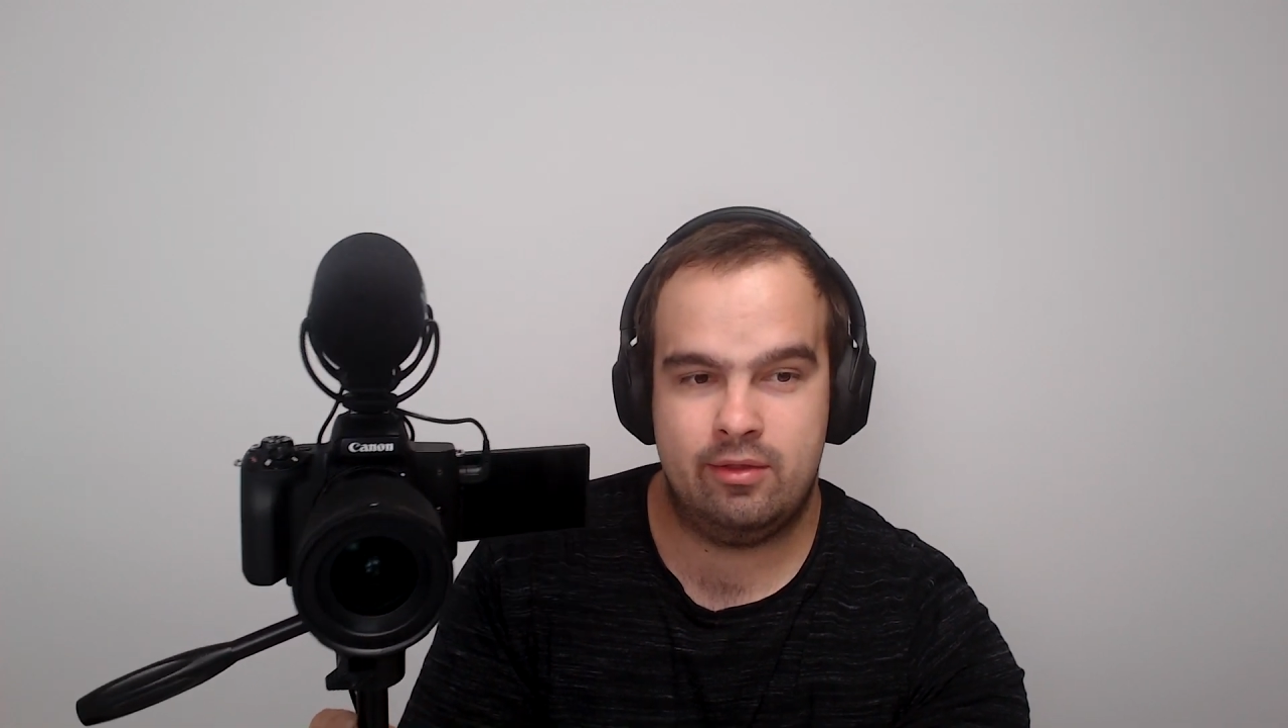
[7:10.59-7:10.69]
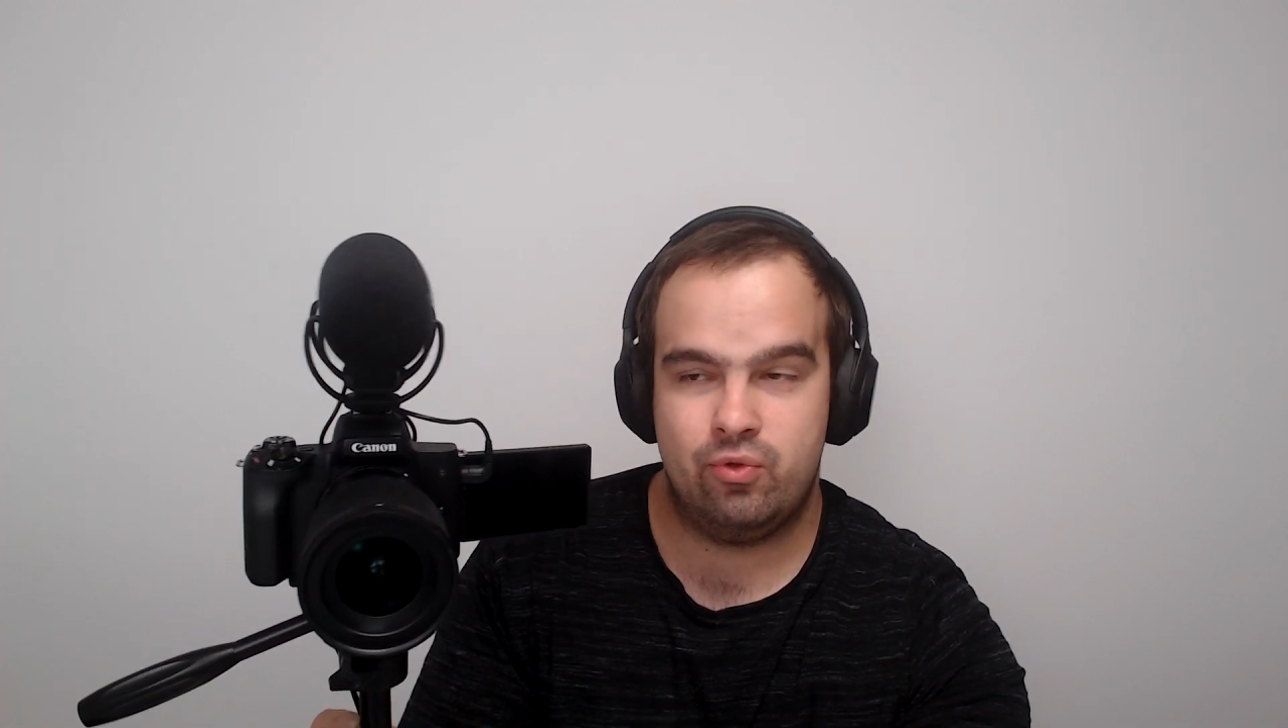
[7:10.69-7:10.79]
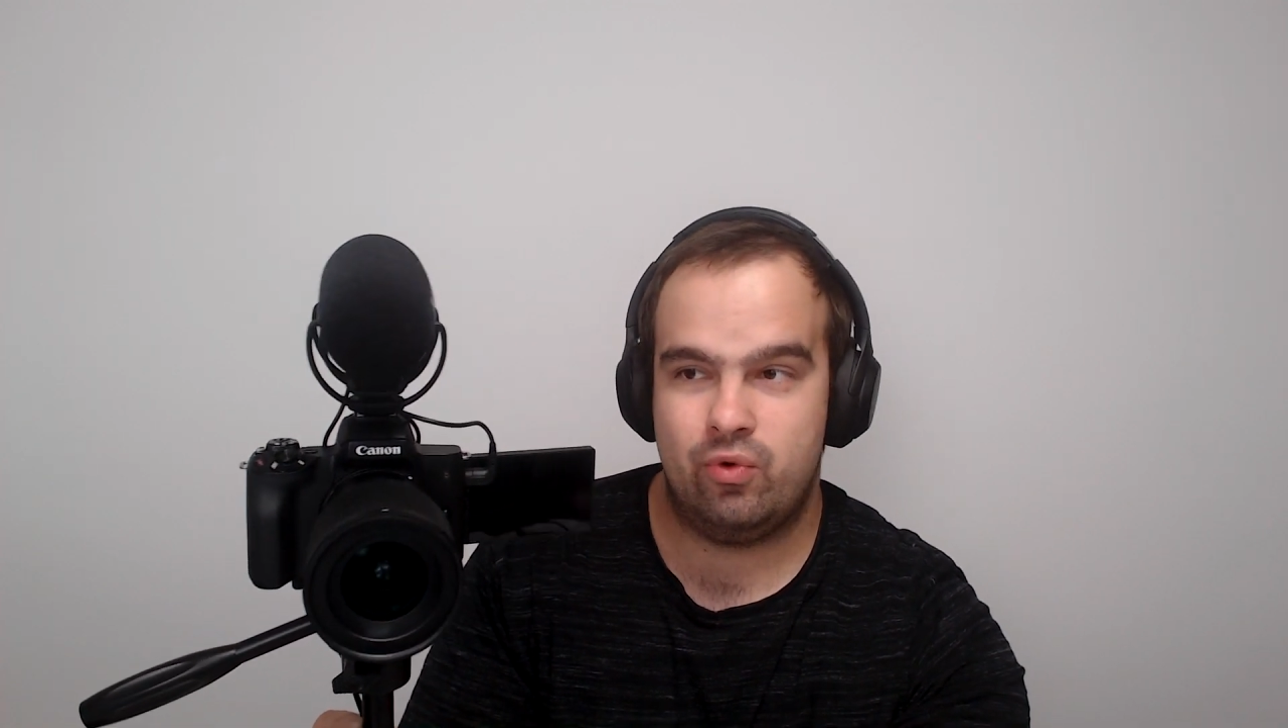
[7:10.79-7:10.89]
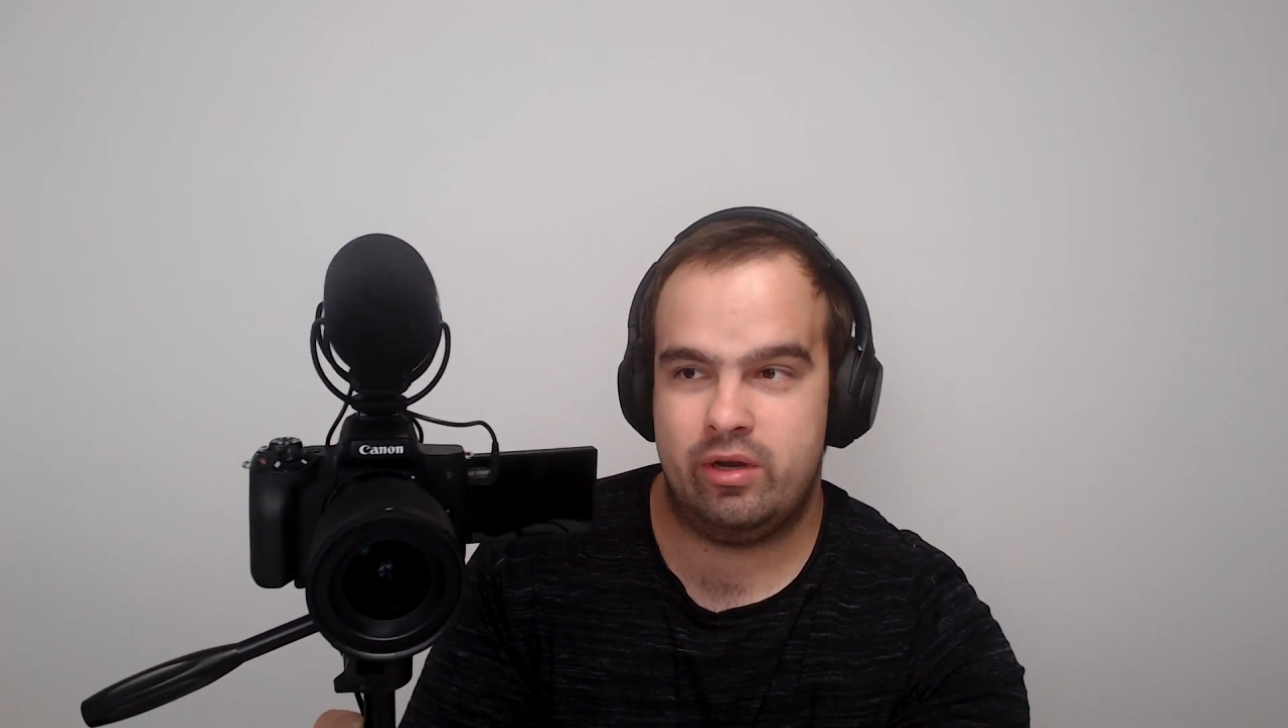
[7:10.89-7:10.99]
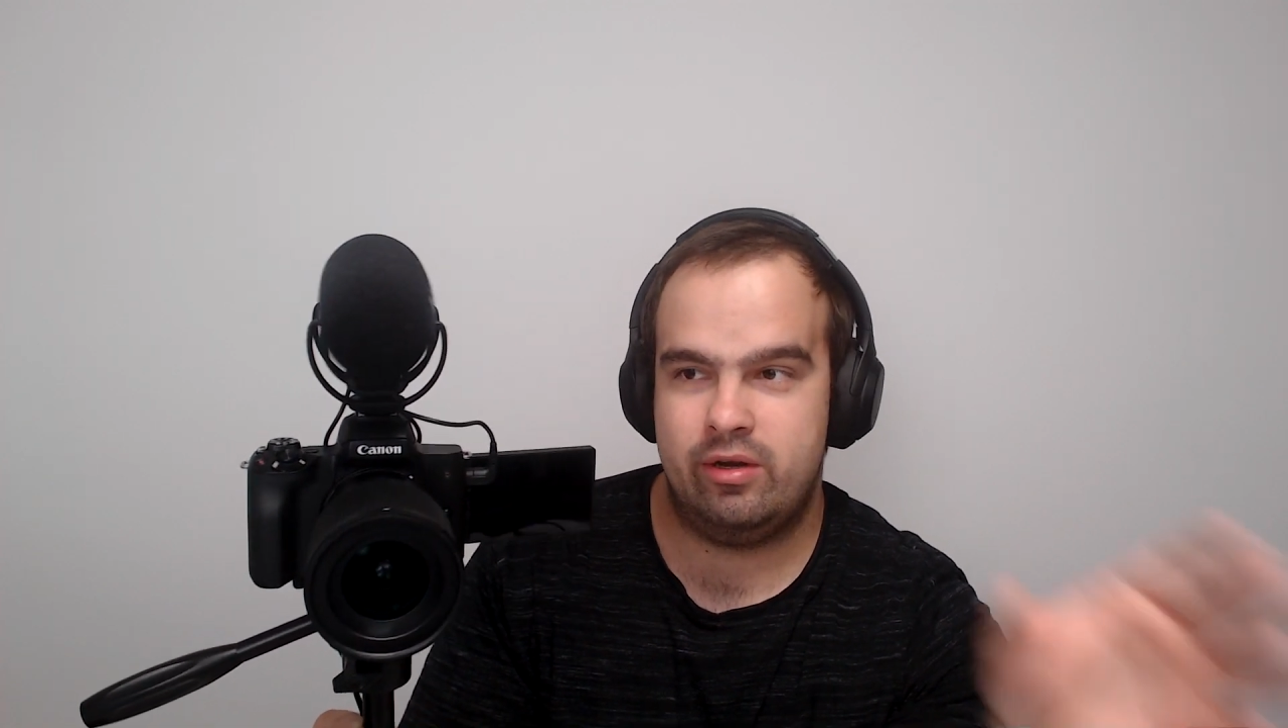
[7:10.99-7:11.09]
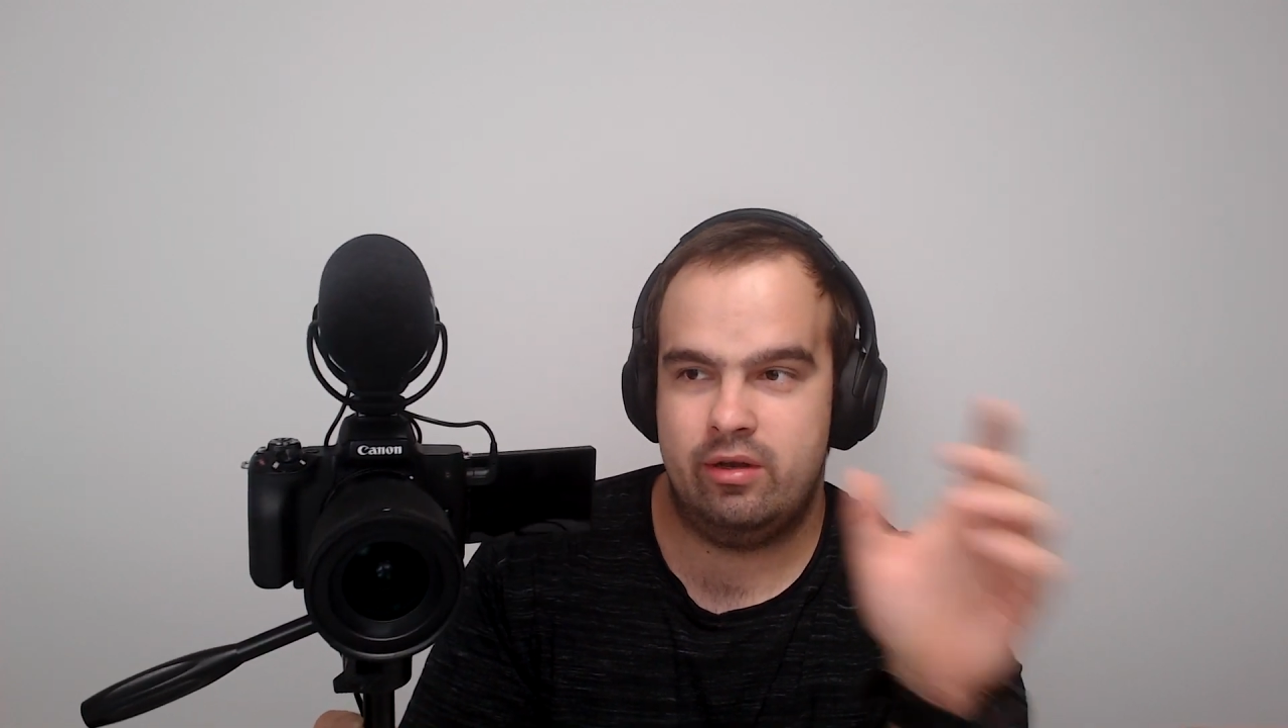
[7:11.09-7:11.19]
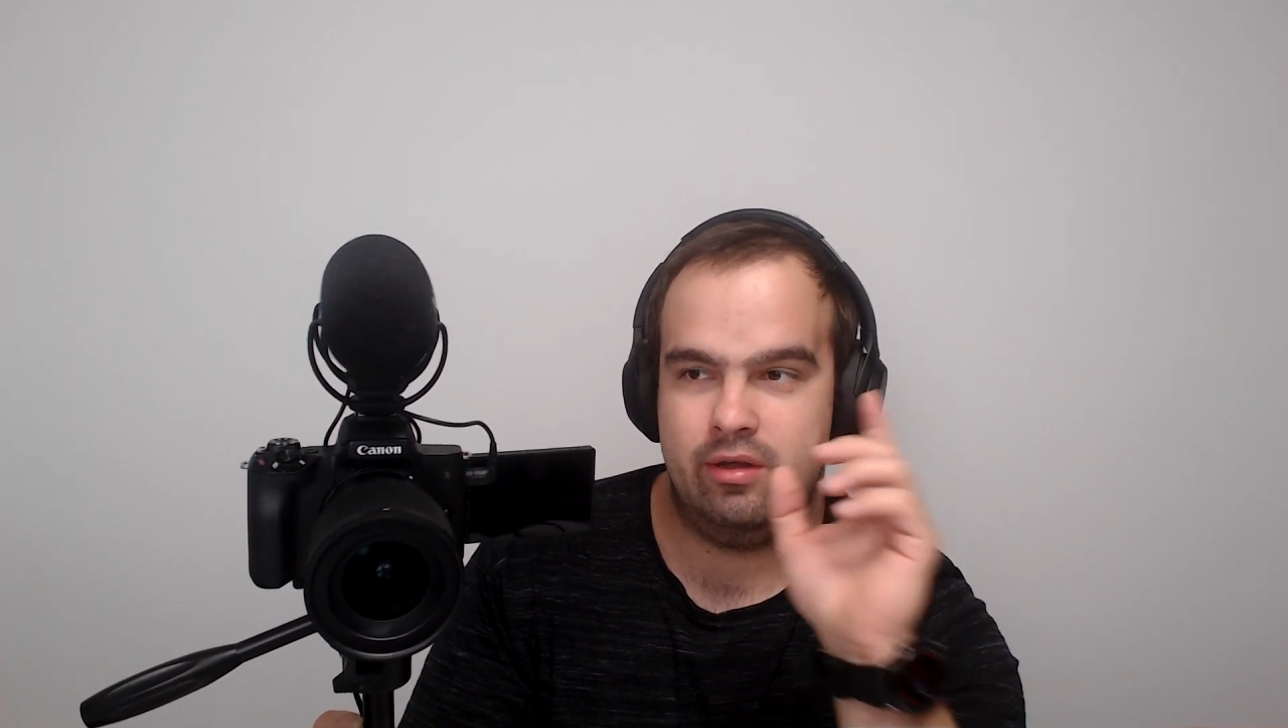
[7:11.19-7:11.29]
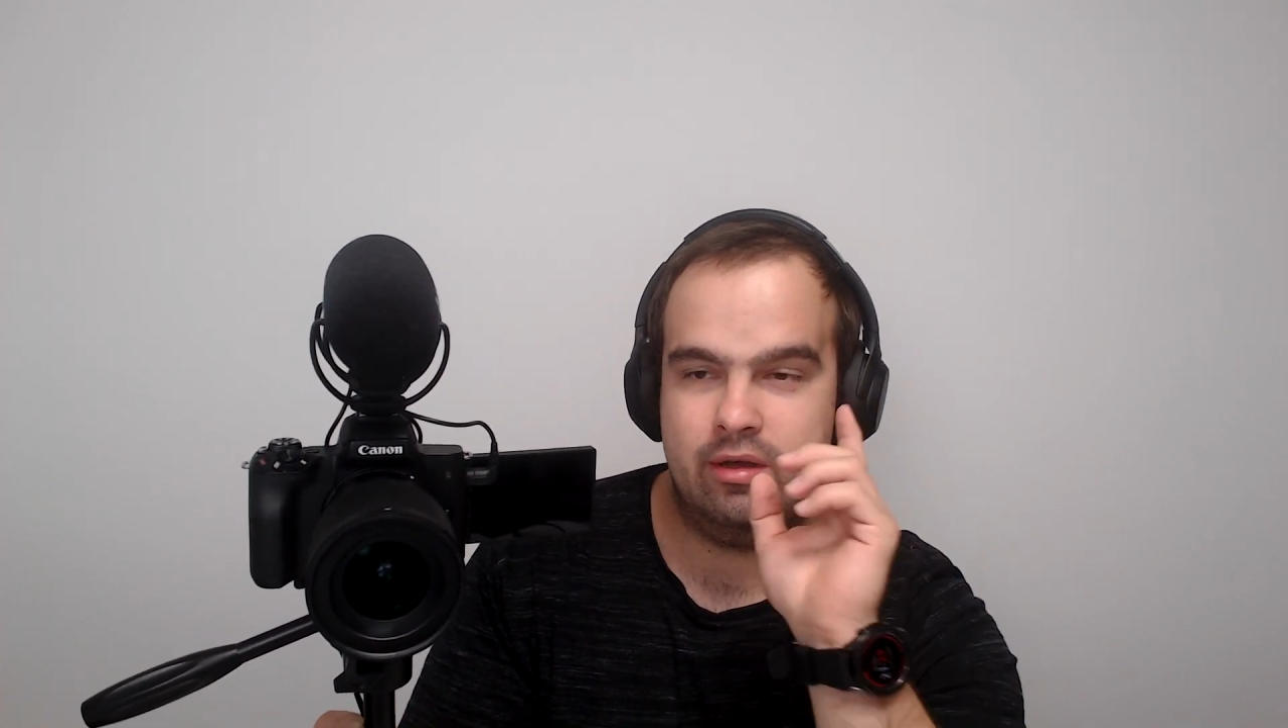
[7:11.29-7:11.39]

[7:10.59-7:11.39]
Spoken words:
run